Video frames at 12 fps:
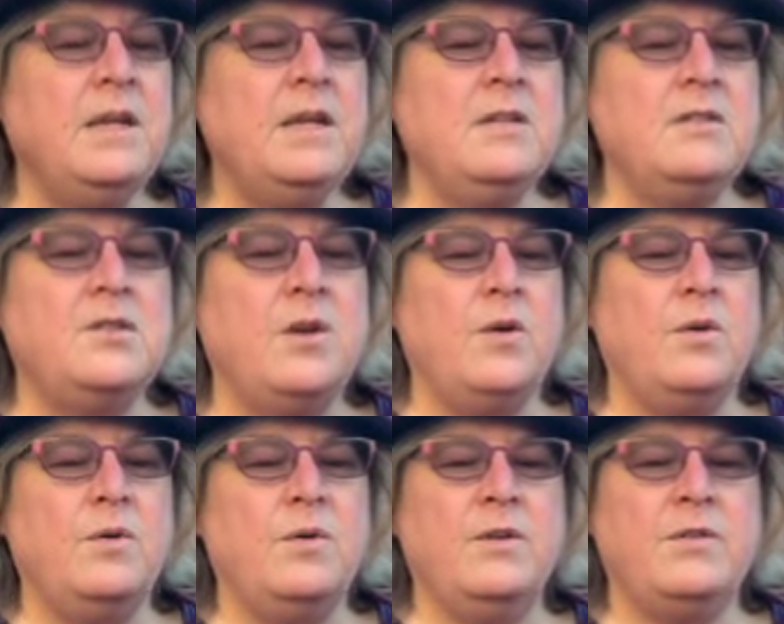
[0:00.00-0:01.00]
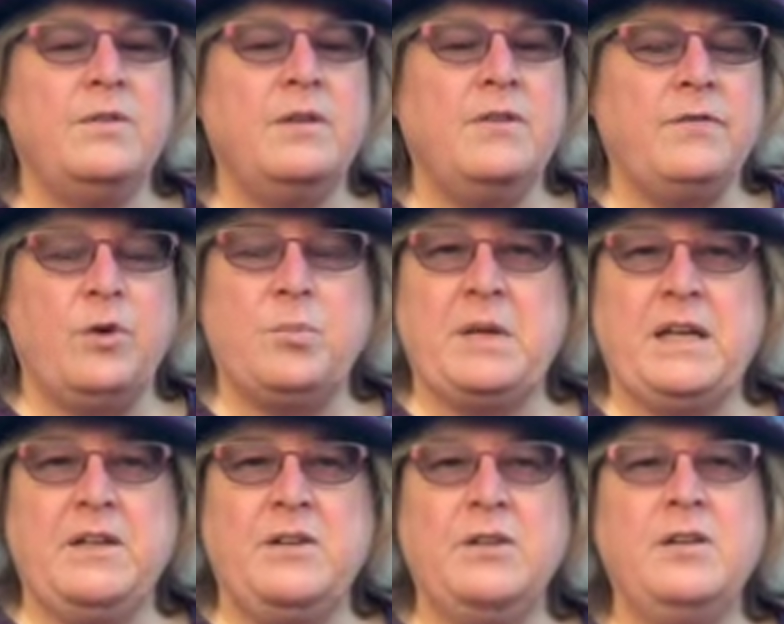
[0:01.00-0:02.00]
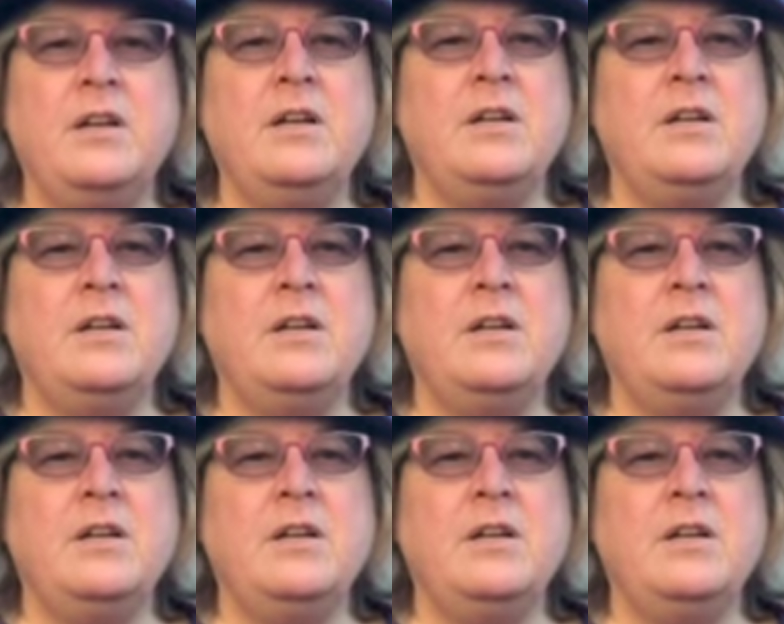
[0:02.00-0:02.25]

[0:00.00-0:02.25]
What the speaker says: So if you're a beginner,